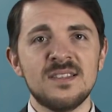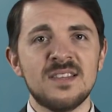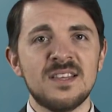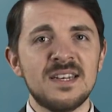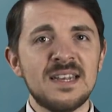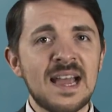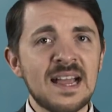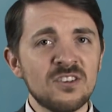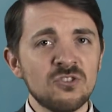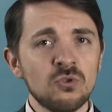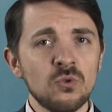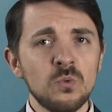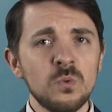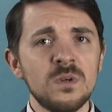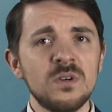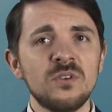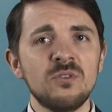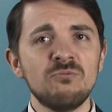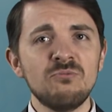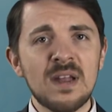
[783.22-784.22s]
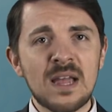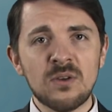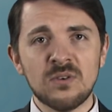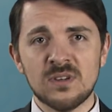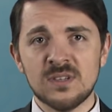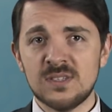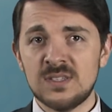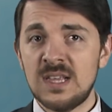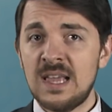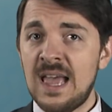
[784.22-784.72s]
in the natural world around
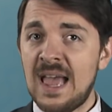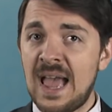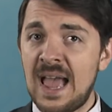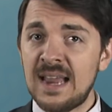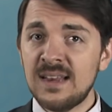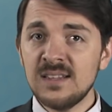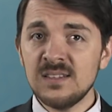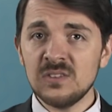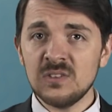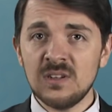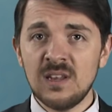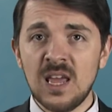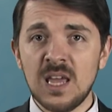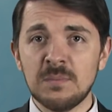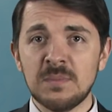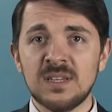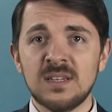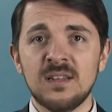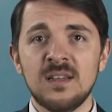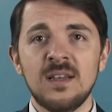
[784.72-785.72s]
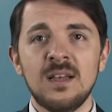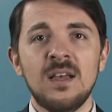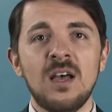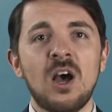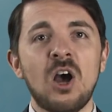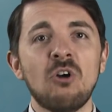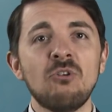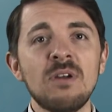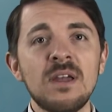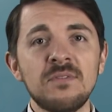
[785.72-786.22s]
us and its climate
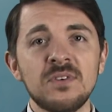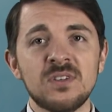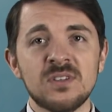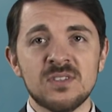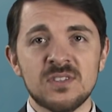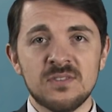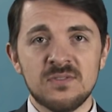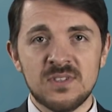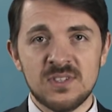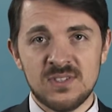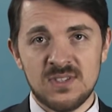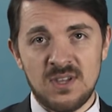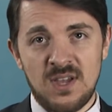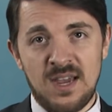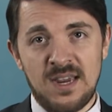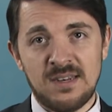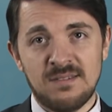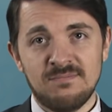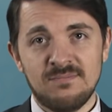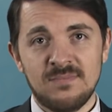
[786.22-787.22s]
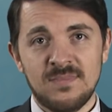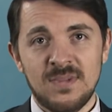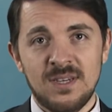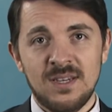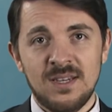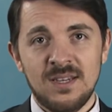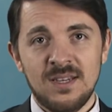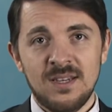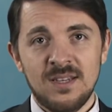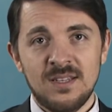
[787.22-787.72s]
are evidence of design.
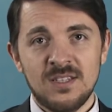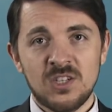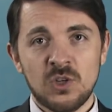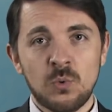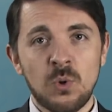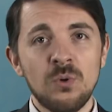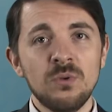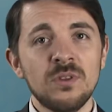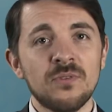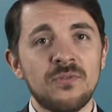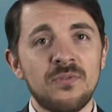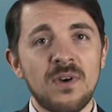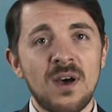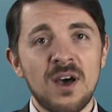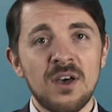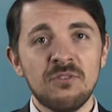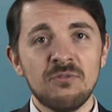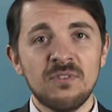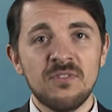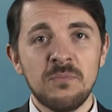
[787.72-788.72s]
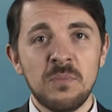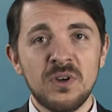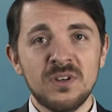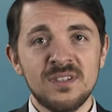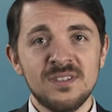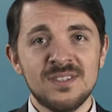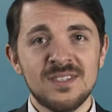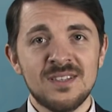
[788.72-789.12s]
To quote the father of modern